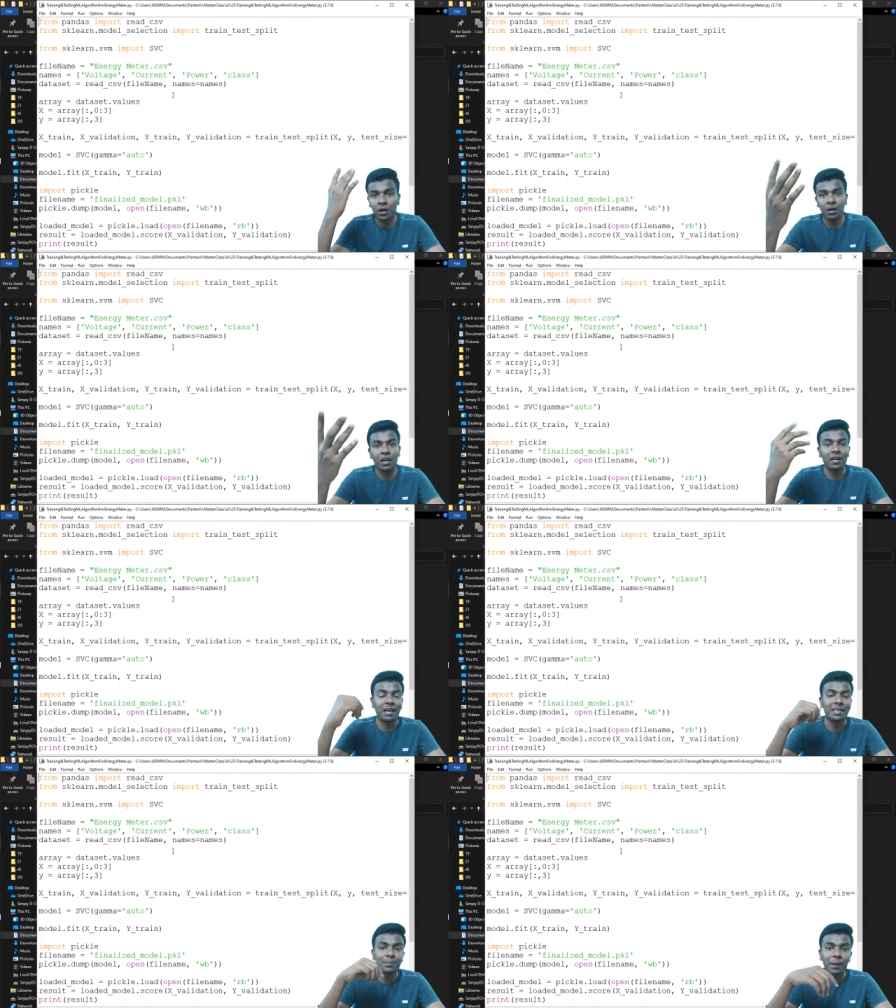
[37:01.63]
like a
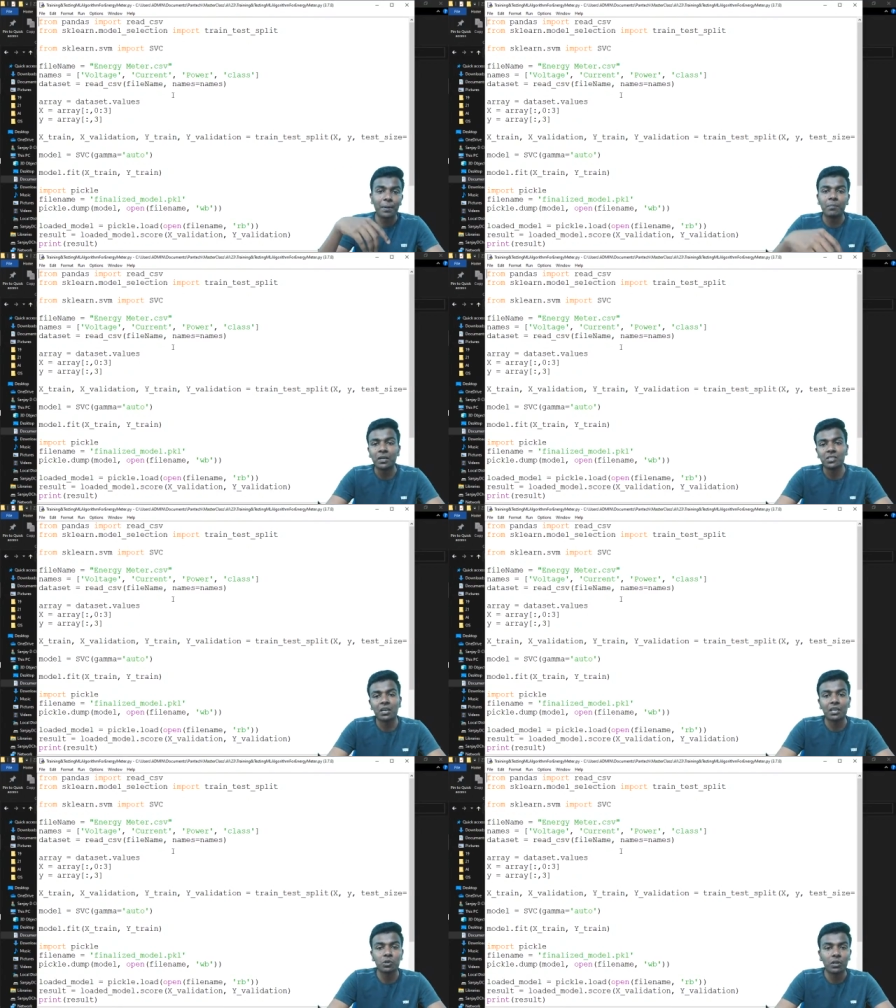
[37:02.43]
Raspberry Pi
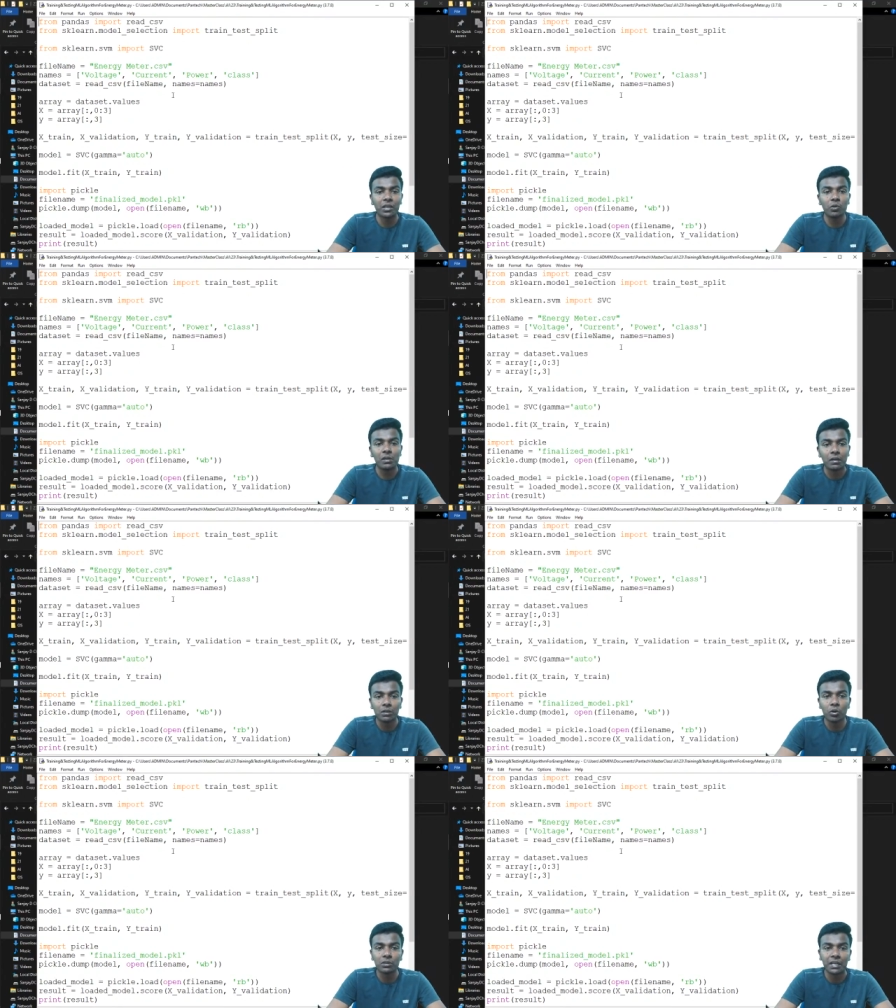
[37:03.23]
masterclass, so that you learn
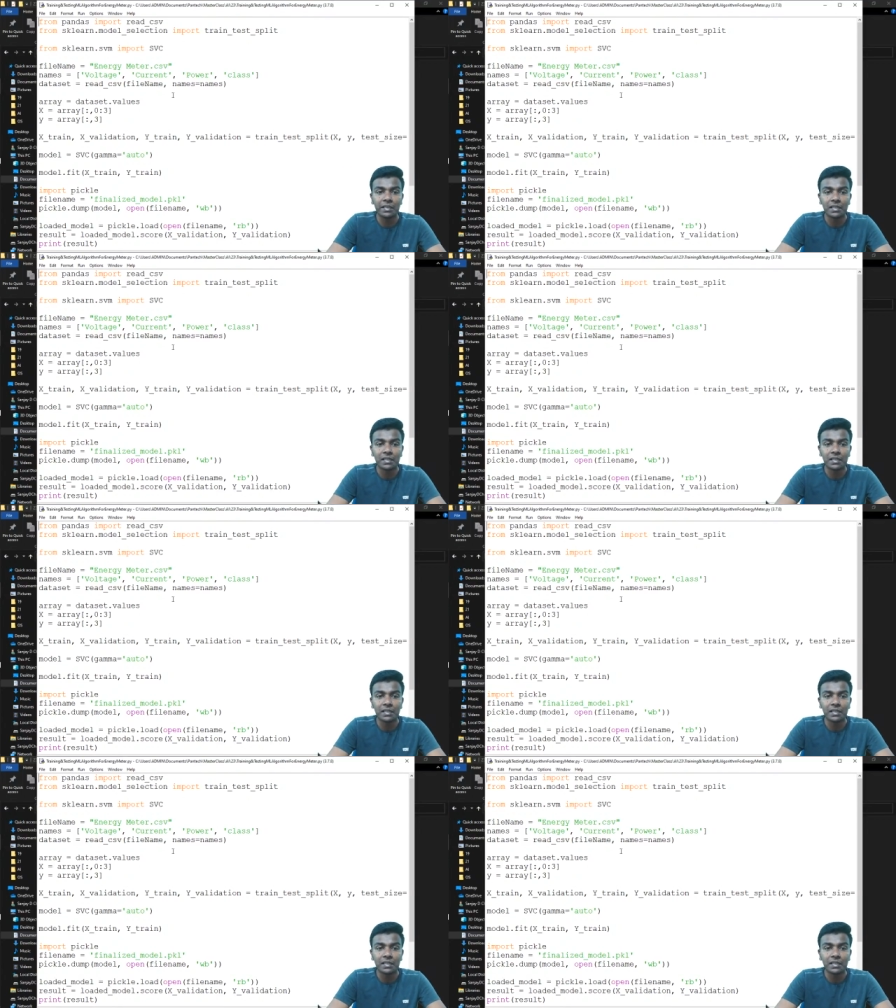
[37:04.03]
those things.